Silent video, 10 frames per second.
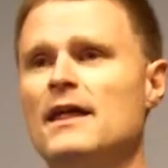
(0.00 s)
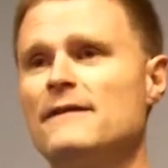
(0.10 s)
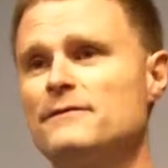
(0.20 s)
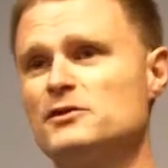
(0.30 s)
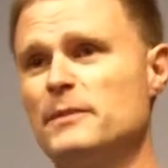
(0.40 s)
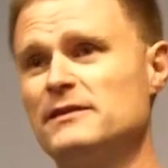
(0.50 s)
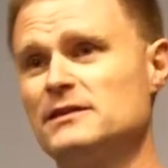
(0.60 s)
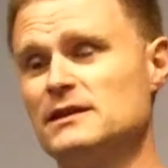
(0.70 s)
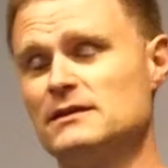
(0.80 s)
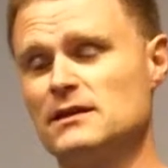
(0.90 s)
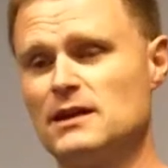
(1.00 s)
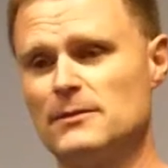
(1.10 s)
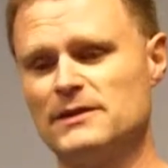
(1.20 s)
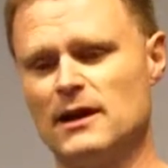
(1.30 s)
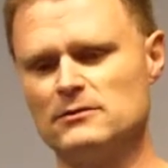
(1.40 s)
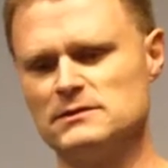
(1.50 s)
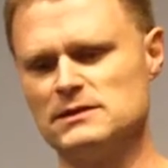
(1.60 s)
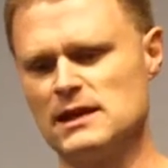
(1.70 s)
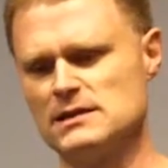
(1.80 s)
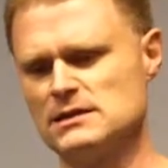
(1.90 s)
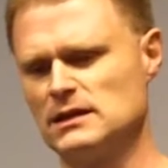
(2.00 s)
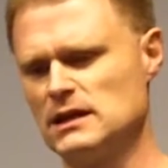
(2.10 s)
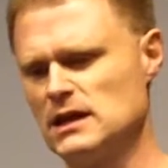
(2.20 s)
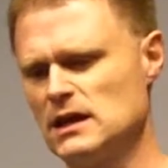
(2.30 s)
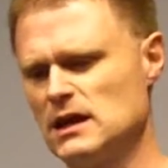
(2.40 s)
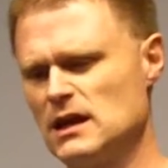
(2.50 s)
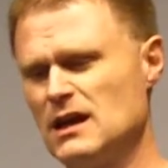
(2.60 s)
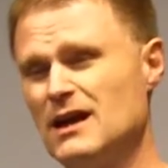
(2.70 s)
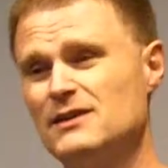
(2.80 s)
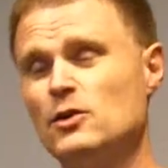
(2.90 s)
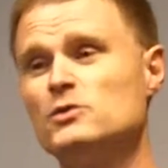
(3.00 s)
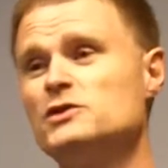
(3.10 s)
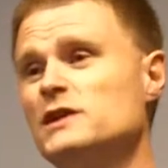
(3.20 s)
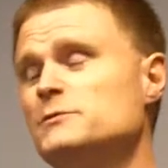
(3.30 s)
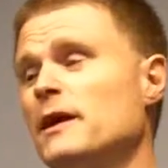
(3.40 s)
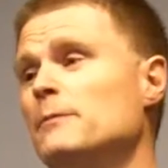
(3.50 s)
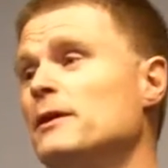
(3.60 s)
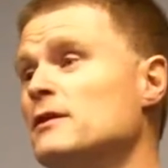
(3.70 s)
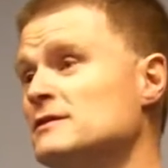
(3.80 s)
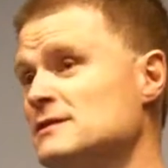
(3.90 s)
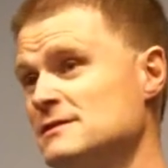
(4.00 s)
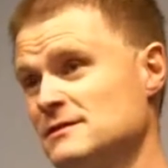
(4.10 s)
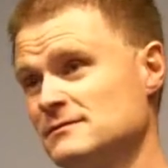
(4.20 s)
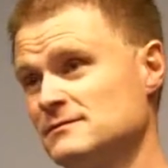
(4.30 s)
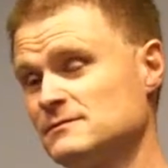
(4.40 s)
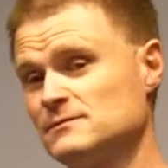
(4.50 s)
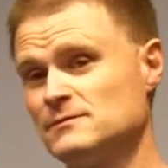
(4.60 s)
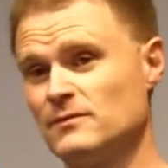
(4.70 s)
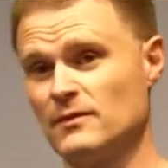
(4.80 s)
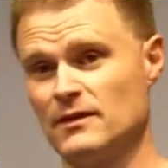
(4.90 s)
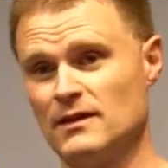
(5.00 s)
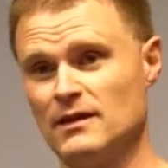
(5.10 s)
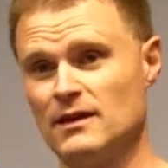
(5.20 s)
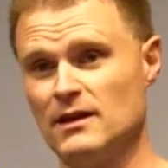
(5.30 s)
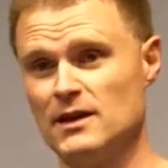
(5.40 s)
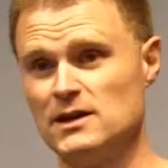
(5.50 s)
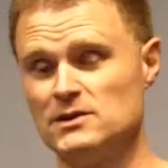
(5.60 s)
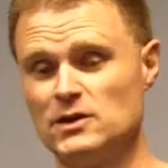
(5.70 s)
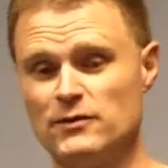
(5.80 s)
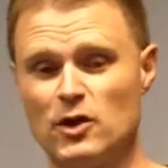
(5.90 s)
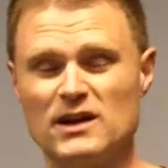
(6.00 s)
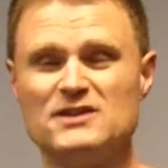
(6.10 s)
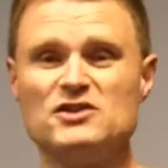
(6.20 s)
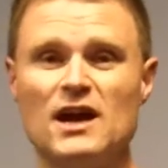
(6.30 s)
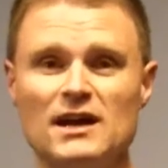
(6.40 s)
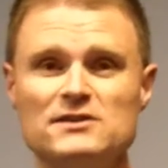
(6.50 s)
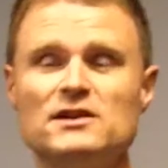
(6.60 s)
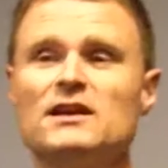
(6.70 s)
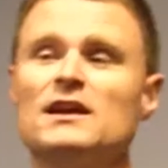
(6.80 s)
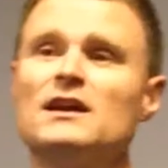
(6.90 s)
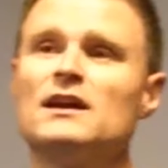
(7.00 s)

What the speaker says: that verse basically comes out and says, don't judge by appearances. So if you're going to judge,